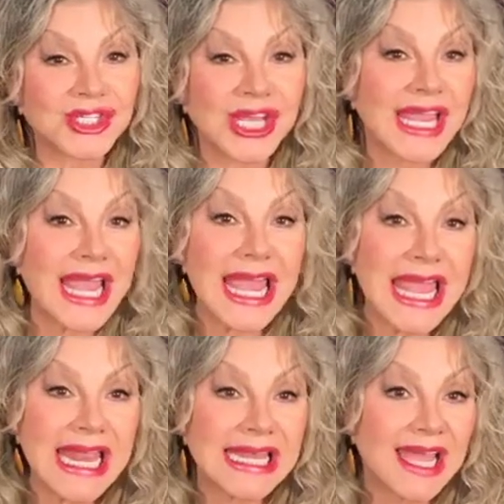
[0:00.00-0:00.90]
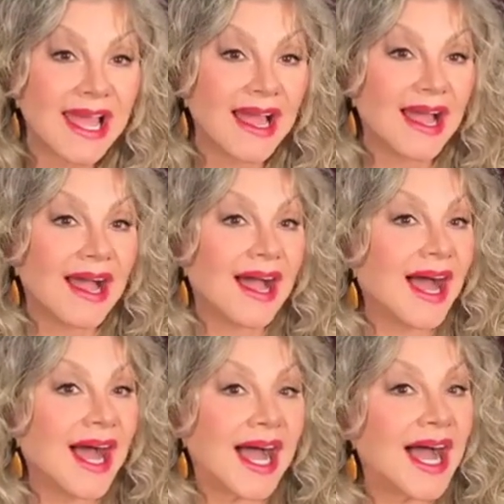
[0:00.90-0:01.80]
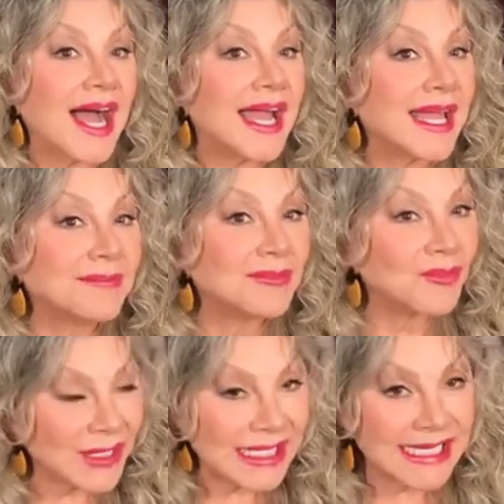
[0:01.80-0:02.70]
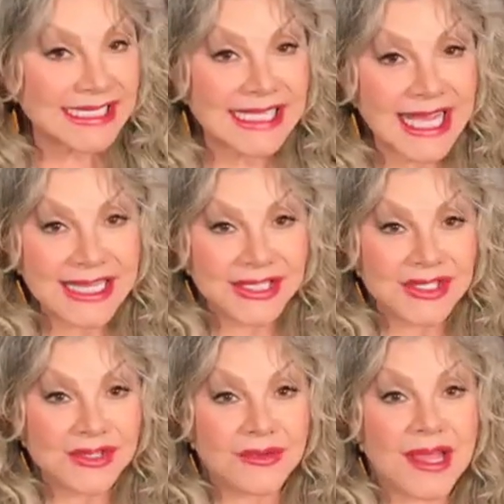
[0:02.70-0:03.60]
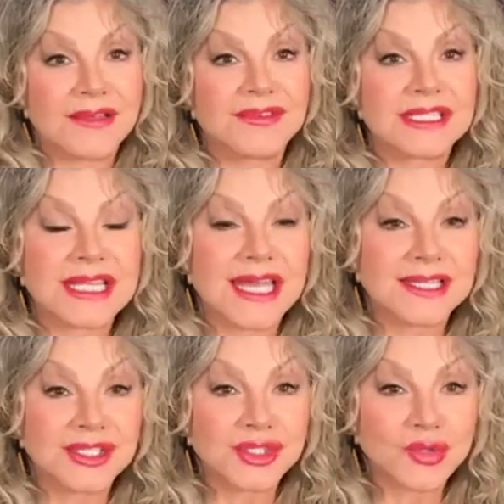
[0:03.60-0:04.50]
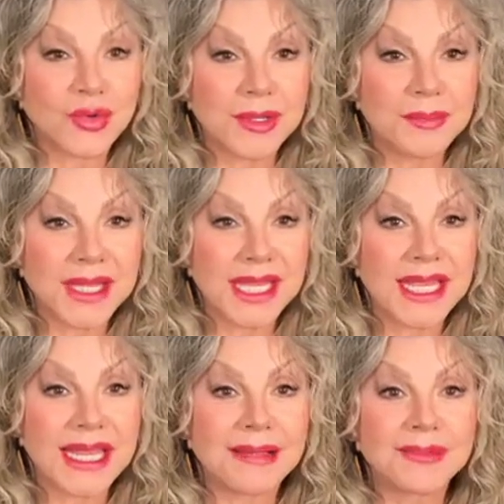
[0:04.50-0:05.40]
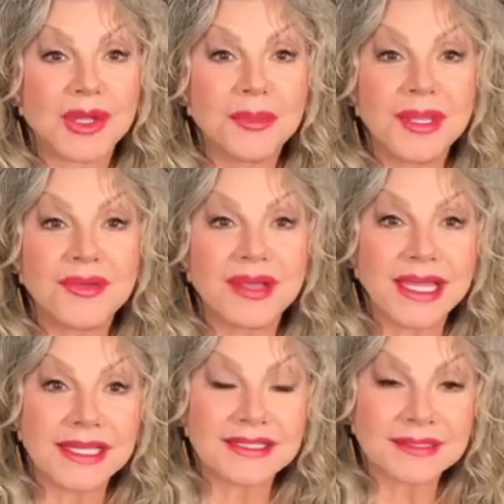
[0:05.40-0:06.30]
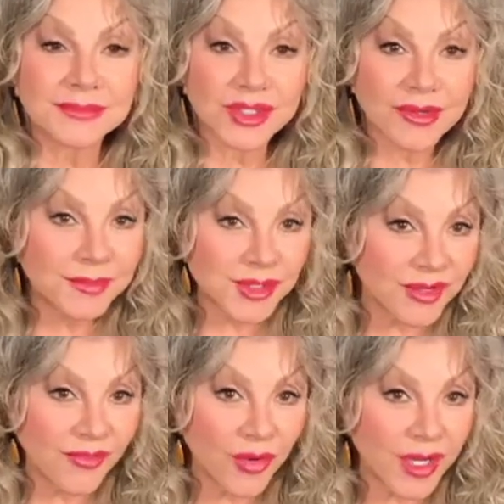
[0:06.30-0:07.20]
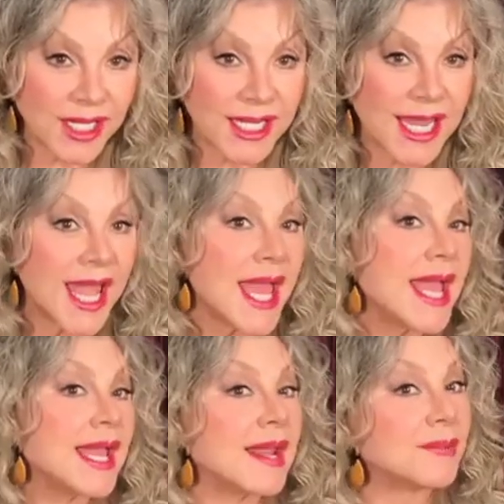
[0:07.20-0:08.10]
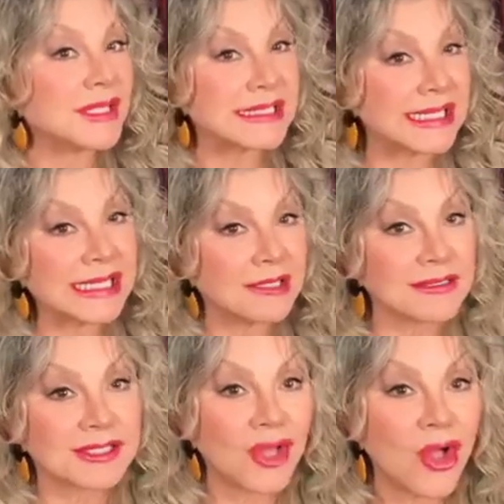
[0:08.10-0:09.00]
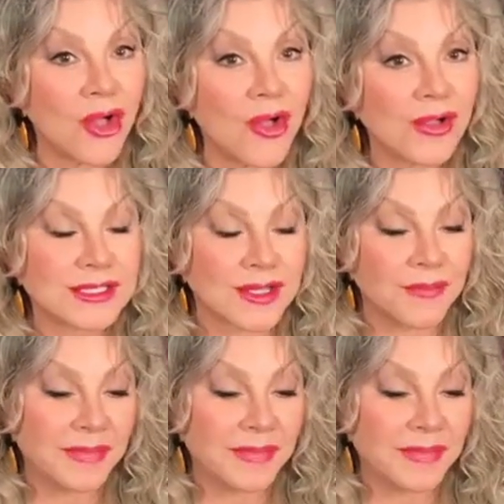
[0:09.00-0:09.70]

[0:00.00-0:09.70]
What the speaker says: again. I am really excited you have decided to join me, and I'm going to be reading some scripture for you today, and I'm going to sing a little song. So